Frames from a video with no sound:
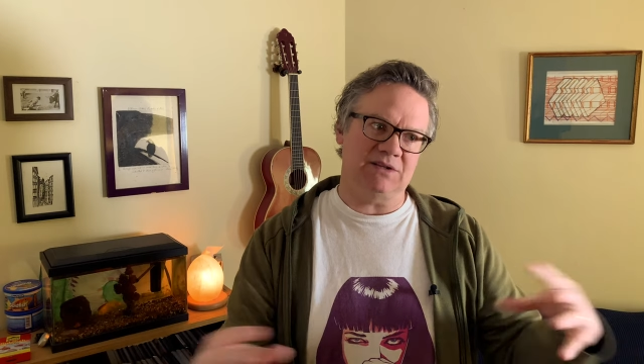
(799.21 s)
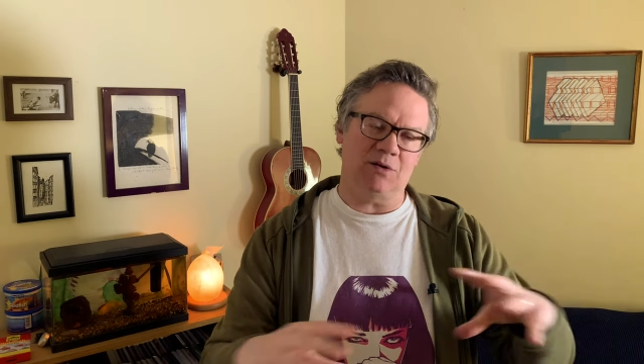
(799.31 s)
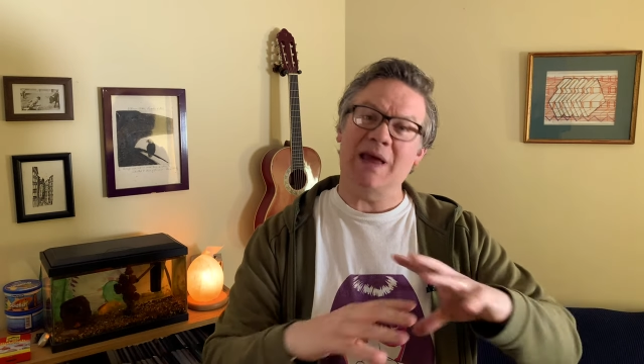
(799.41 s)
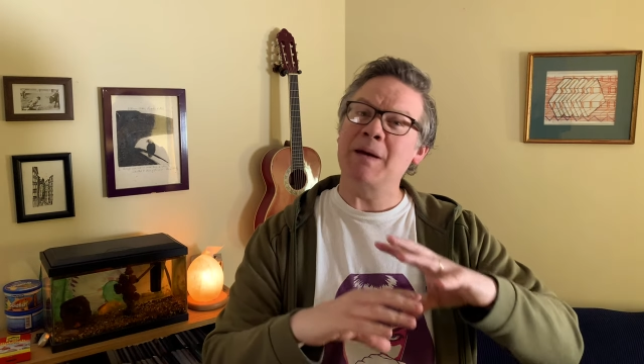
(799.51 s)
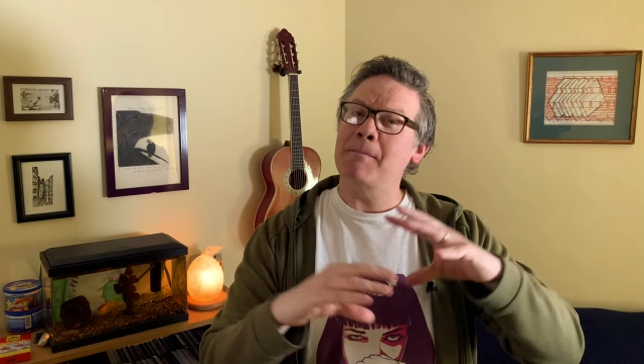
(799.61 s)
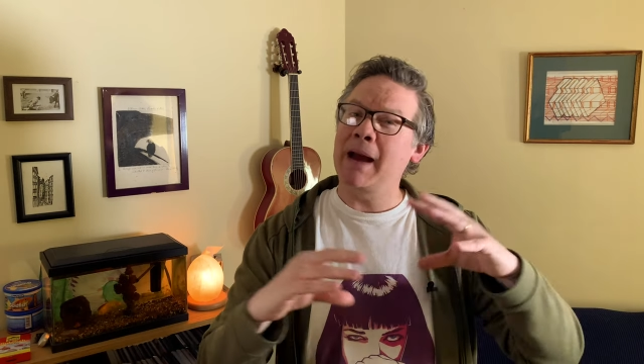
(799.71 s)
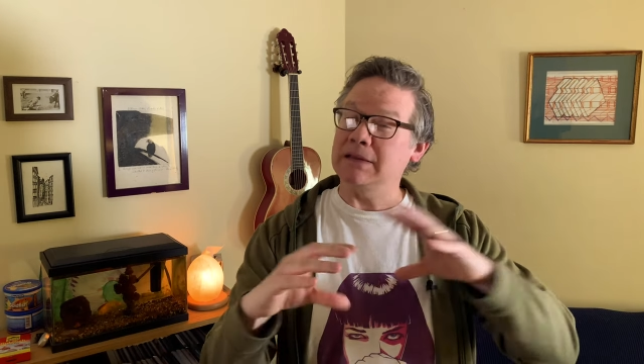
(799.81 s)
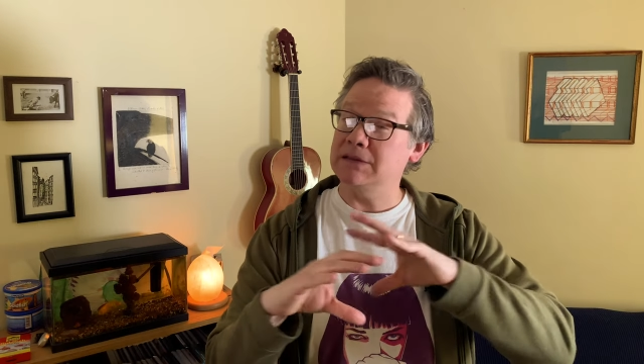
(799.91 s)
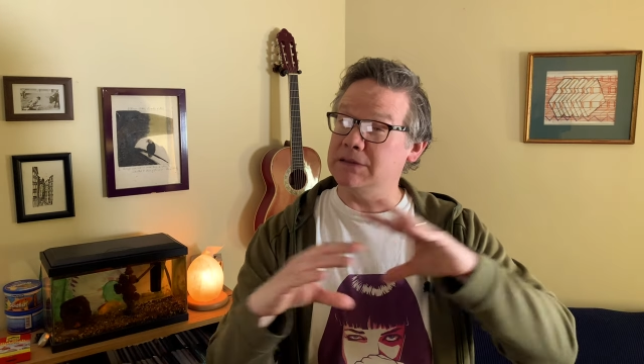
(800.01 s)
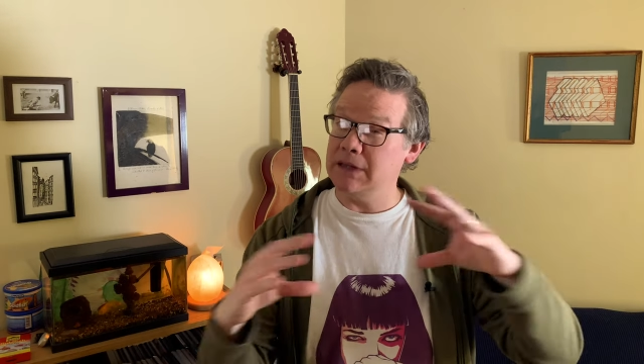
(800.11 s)
So it
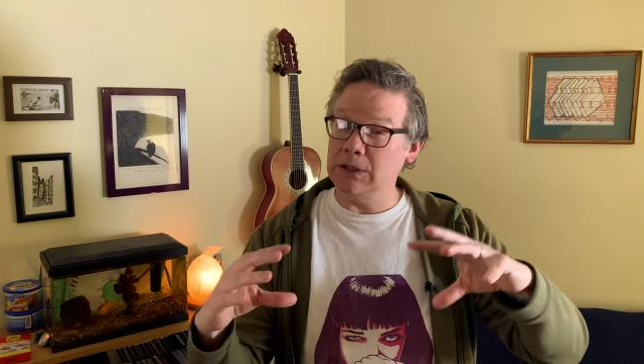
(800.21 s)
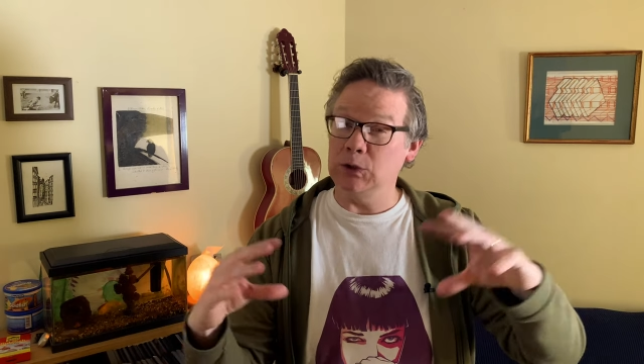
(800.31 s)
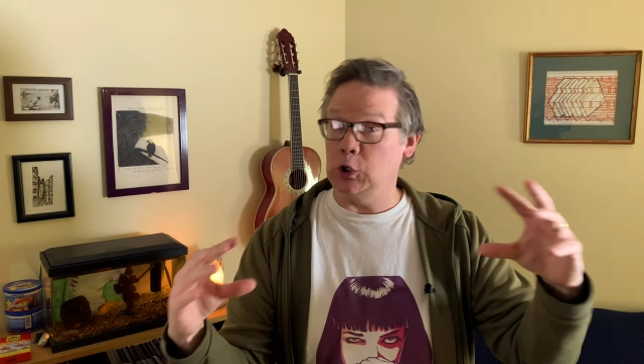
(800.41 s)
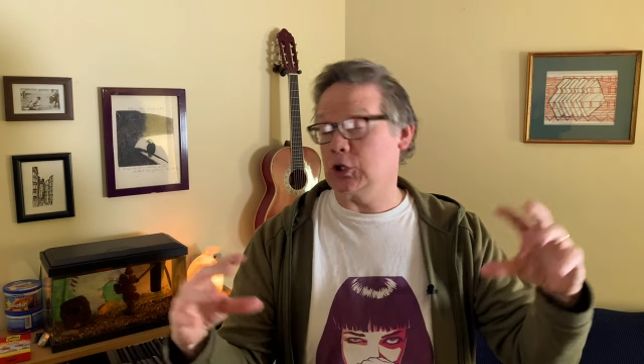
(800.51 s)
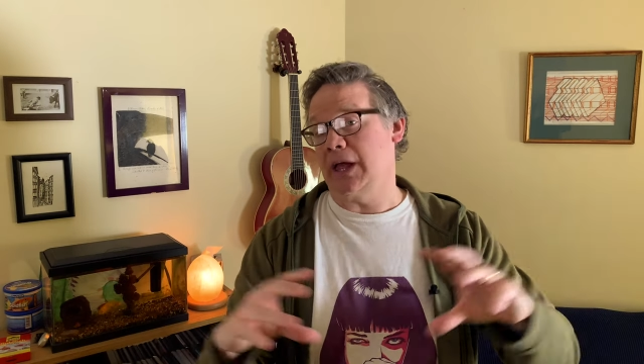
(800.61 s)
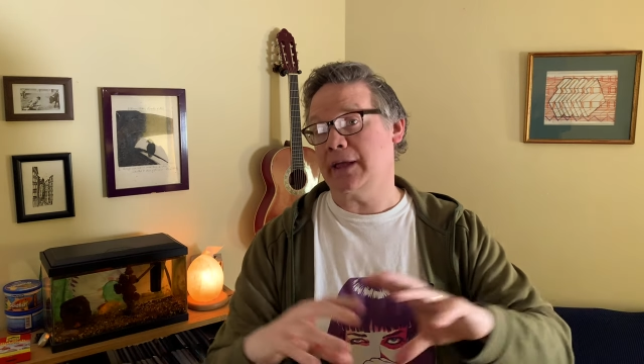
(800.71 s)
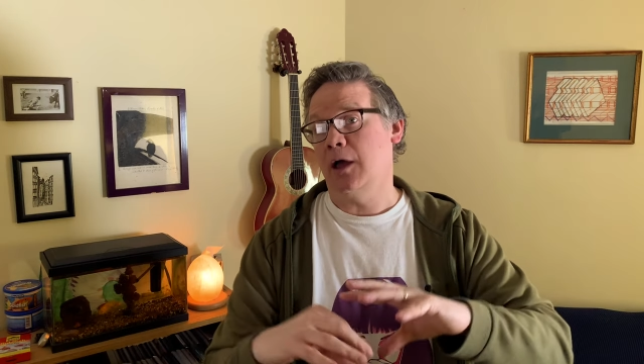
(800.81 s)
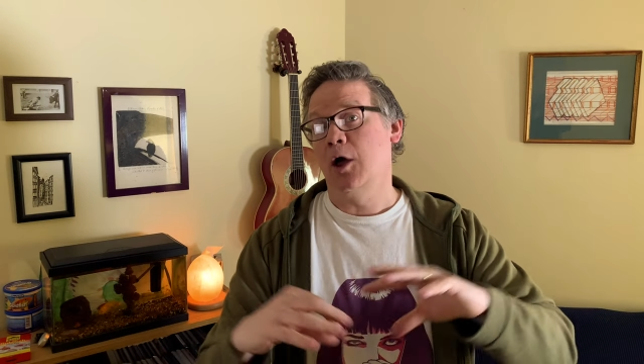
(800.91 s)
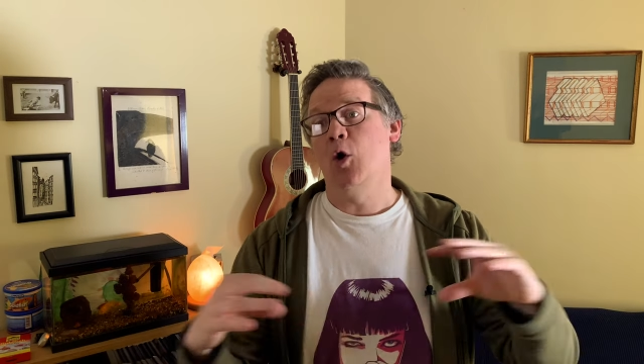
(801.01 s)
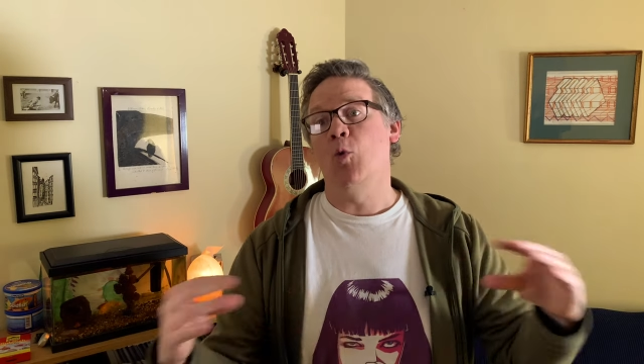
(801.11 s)
might still look like
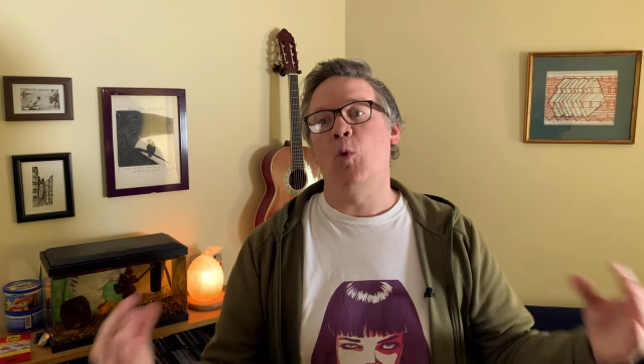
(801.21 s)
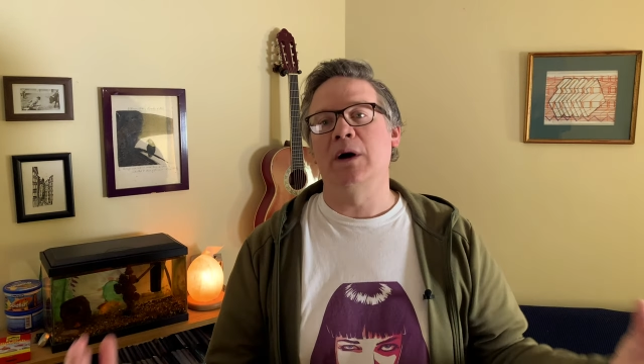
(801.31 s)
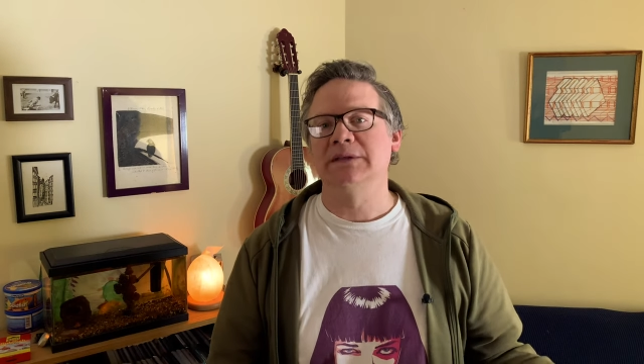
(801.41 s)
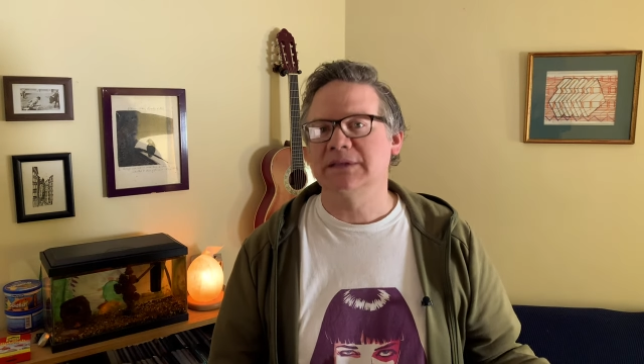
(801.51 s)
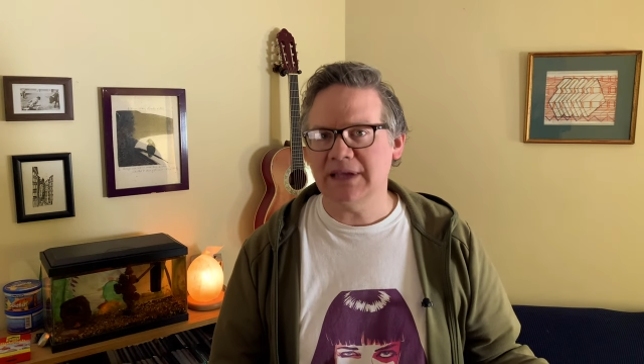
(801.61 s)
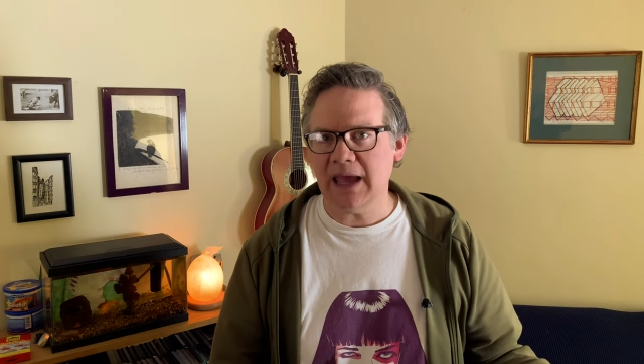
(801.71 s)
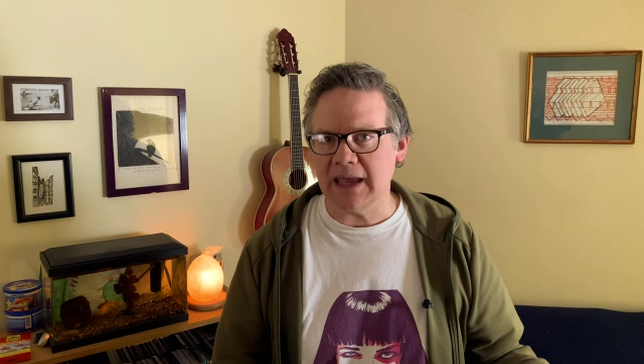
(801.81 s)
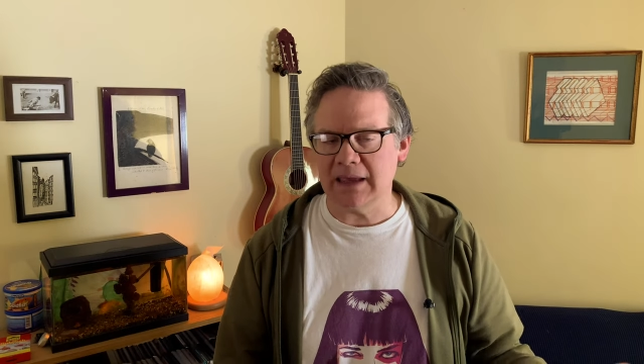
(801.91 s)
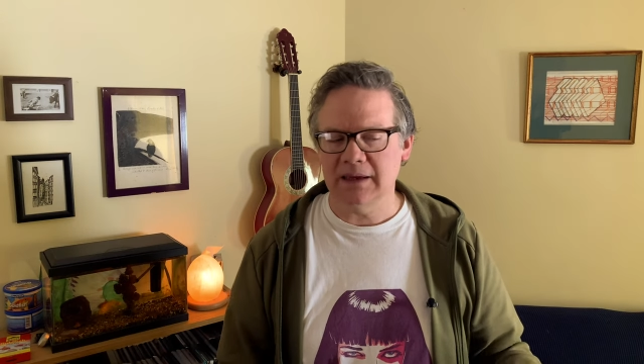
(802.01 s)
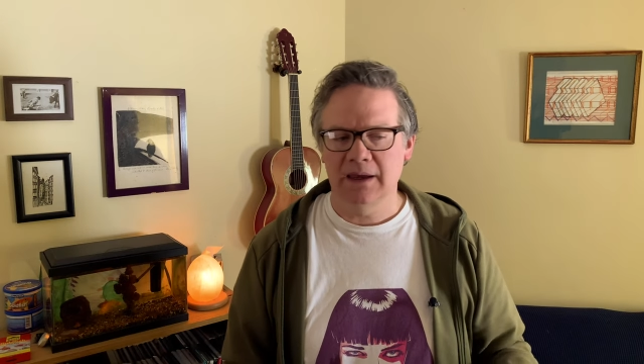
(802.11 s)
one
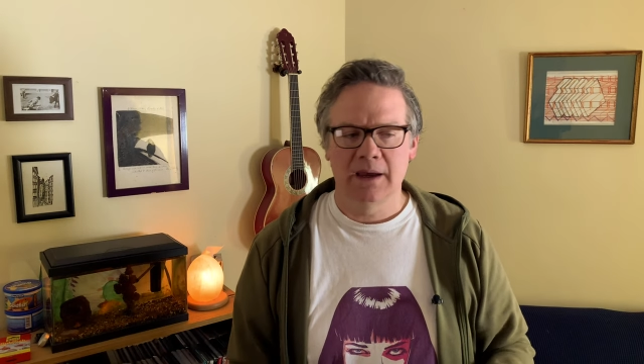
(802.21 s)
take.